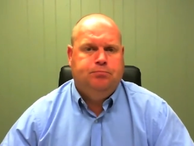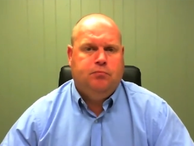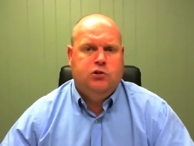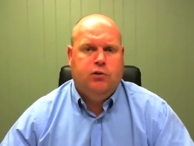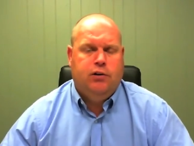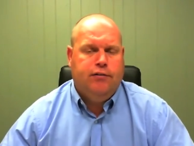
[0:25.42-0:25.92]
is
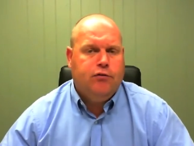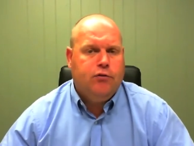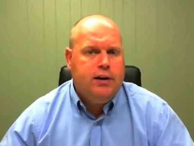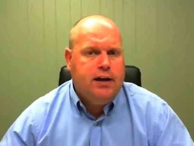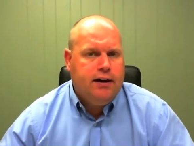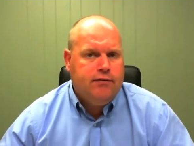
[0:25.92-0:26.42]
there any
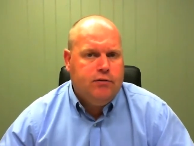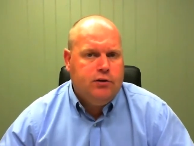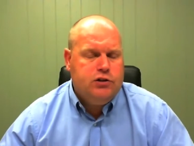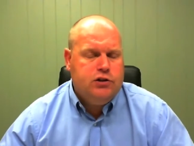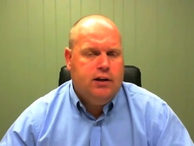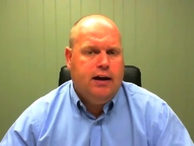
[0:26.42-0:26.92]
free
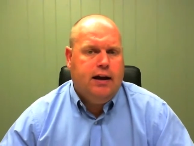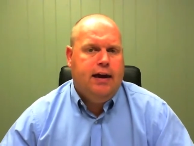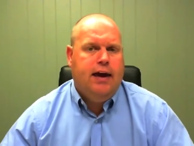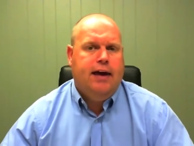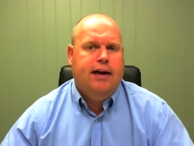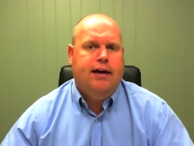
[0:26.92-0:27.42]
coverage that I
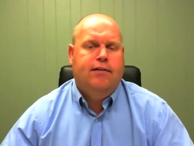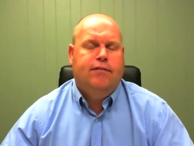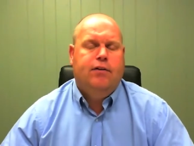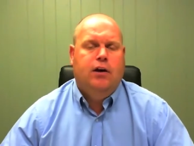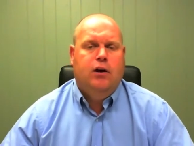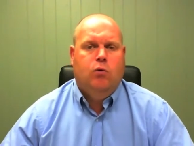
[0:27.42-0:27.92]
have?
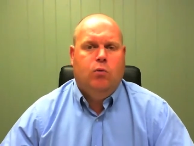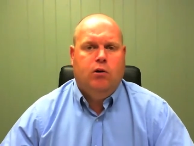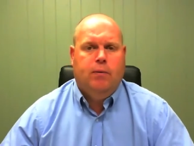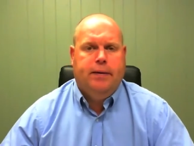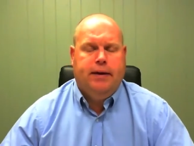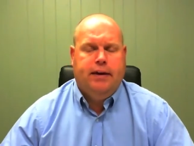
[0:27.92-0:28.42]
Where
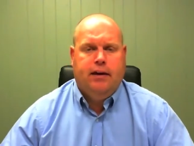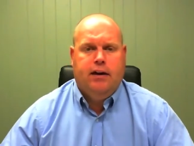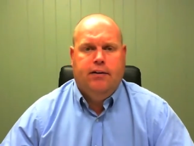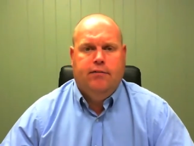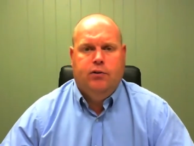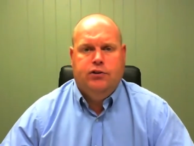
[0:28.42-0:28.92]
do I get
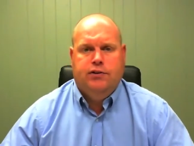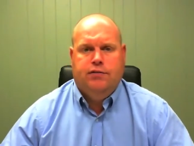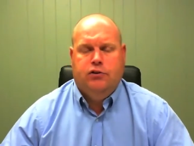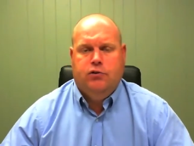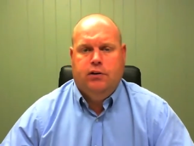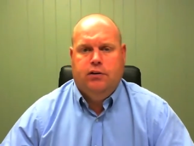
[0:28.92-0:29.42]
coverage if the
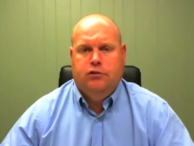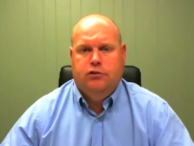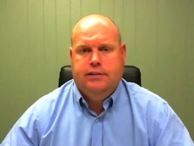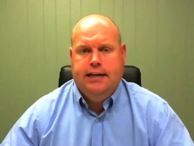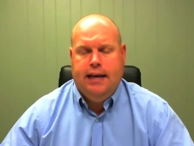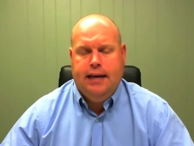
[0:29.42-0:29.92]
trailer is
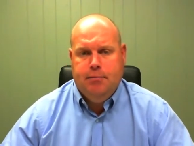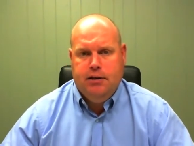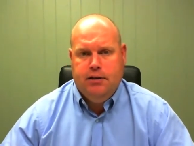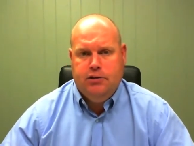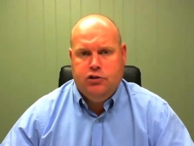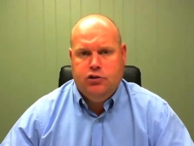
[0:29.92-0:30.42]

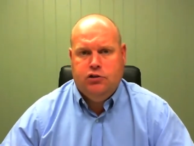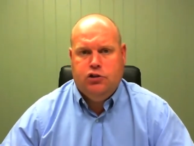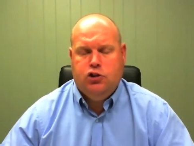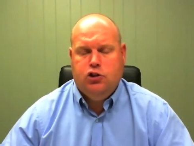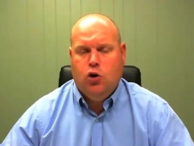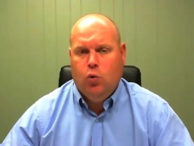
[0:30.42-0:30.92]
damaged,
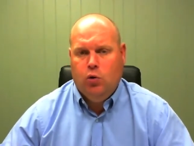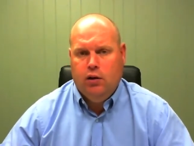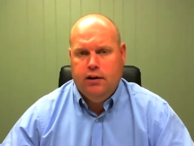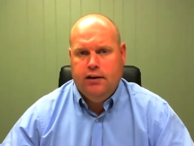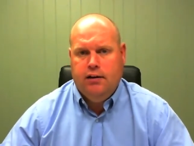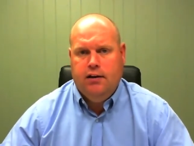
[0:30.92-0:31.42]

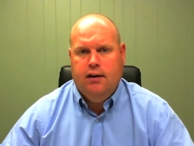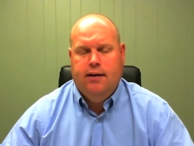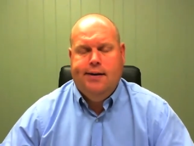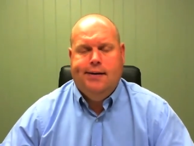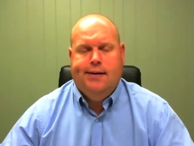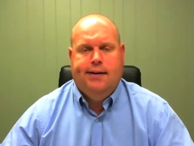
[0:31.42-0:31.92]
stolen,
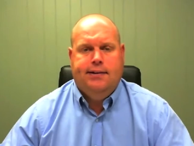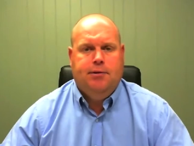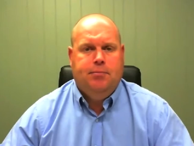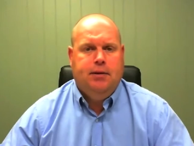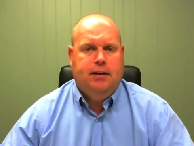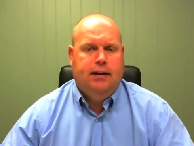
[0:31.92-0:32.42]

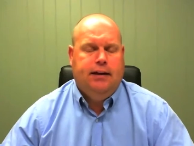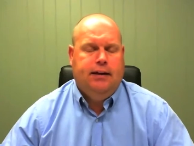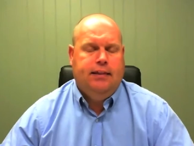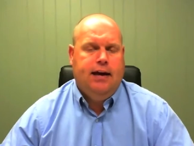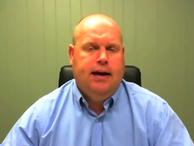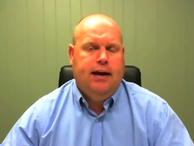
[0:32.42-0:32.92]
something like
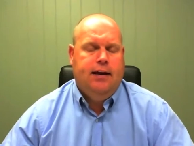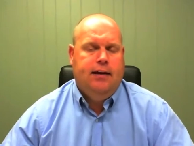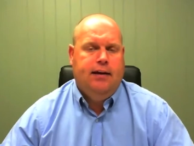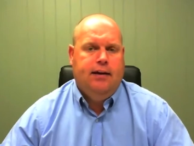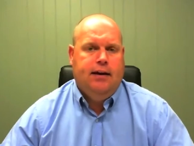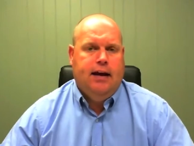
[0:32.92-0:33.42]
that?
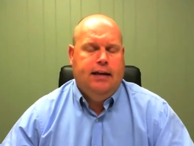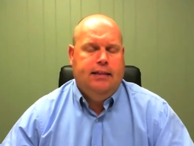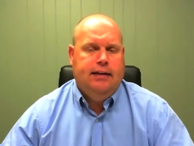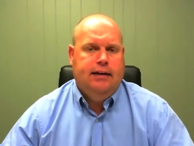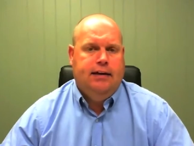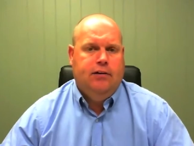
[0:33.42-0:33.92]
And
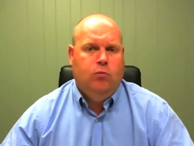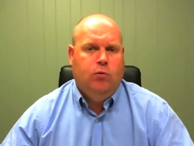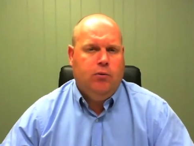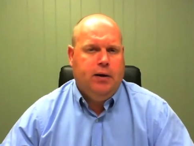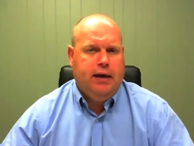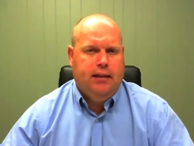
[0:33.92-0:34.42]
then where
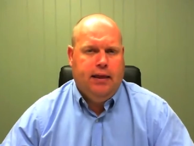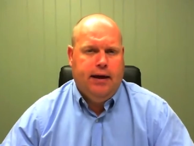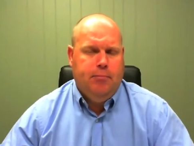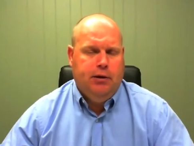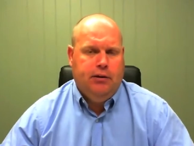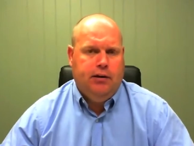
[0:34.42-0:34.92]
do I get
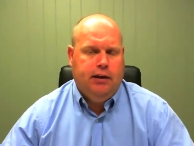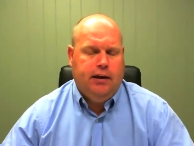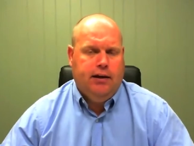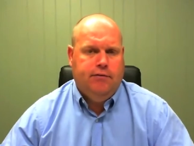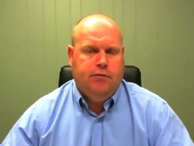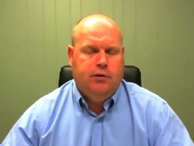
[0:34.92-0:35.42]
liability
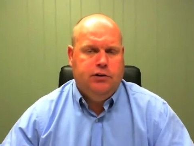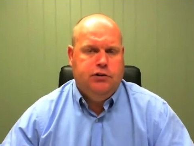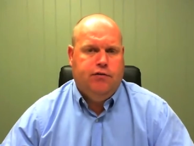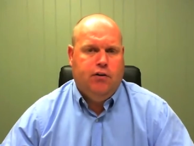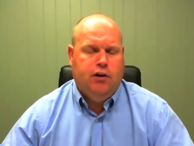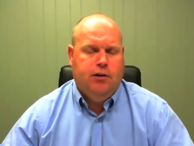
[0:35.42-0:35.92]
coverage
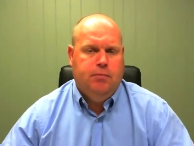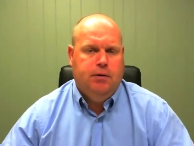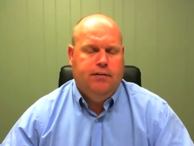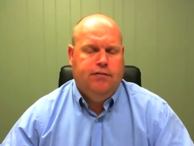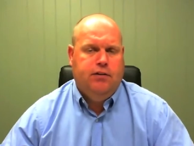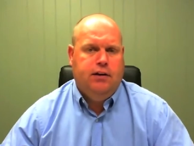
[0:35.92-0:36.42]
from?
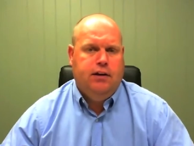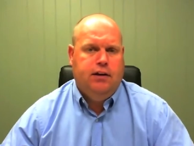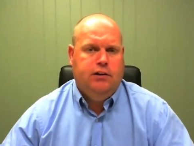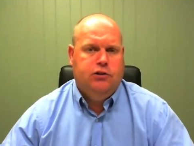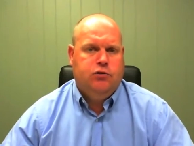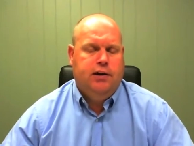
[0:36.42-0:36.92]
If
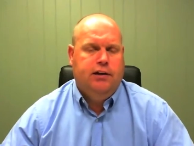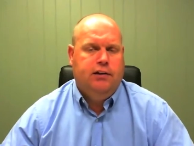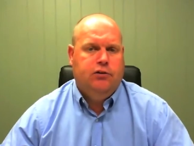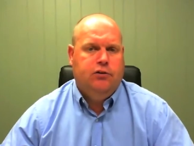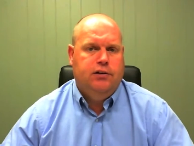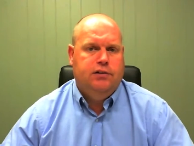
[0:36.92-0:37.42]
the
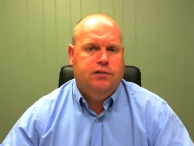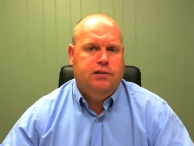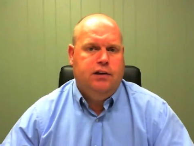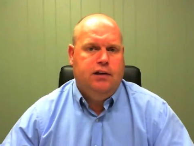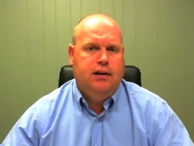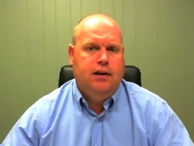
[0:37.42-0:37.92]
trailer is
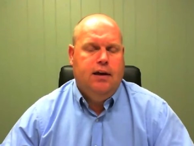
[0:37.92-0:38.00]
the